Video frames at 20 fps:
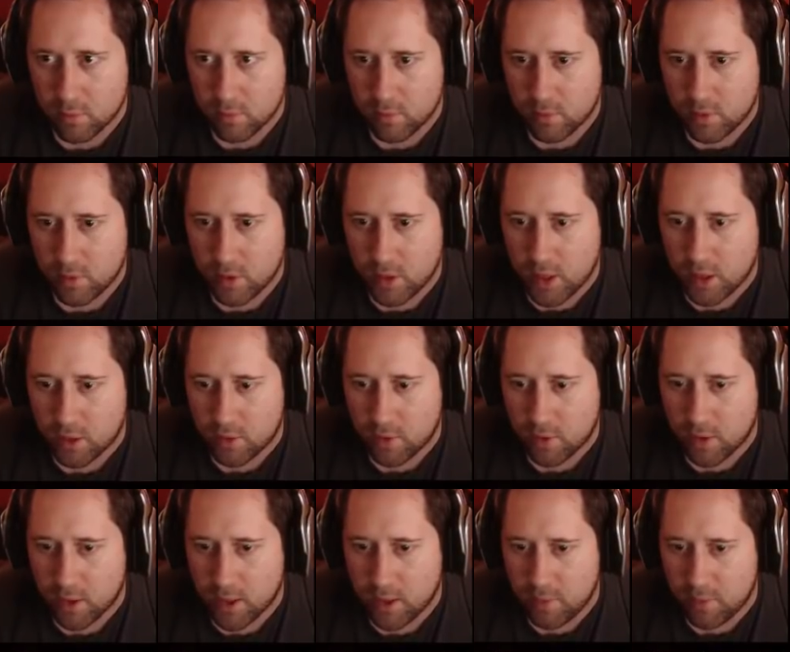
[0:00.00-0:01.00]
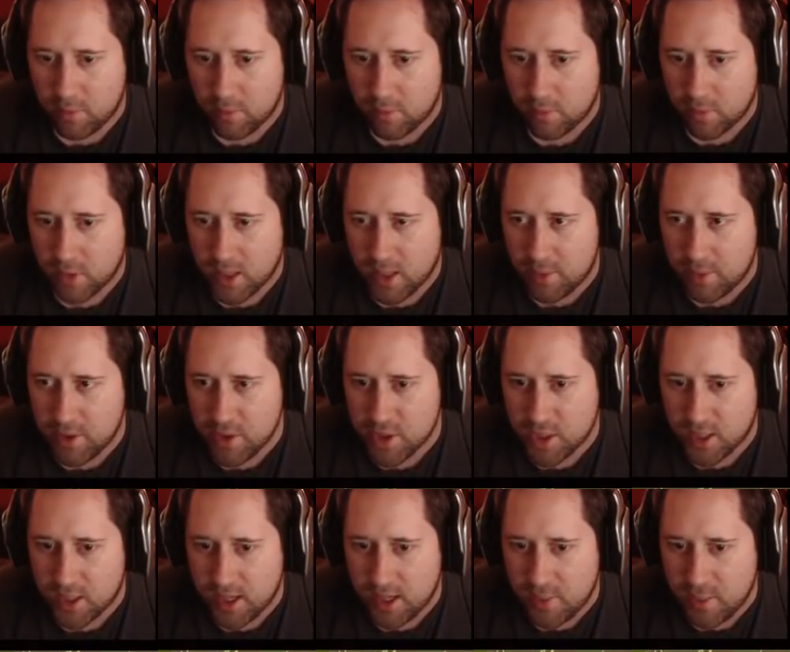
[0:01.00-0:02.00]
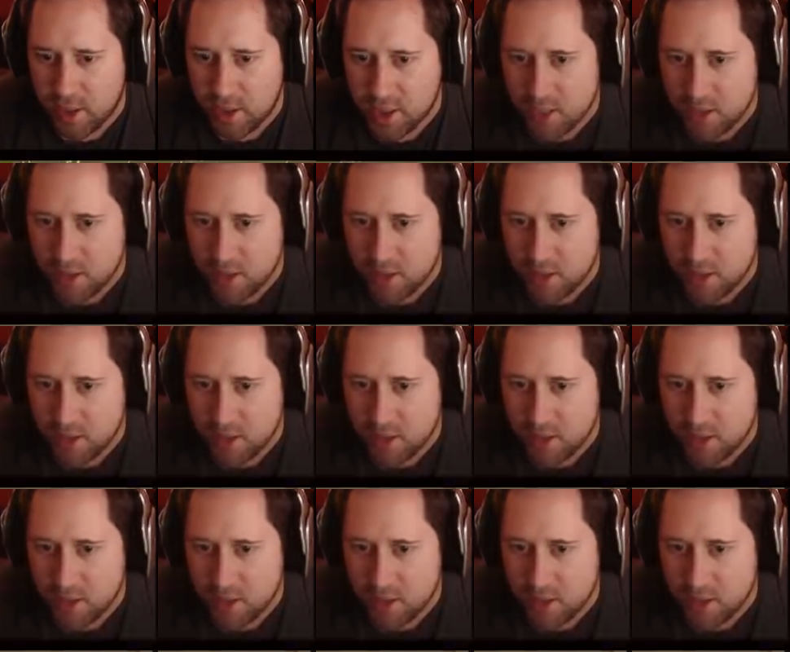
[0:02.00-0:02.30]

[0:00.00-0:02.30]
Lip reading: Yeah, go on, get him NG, get him NG.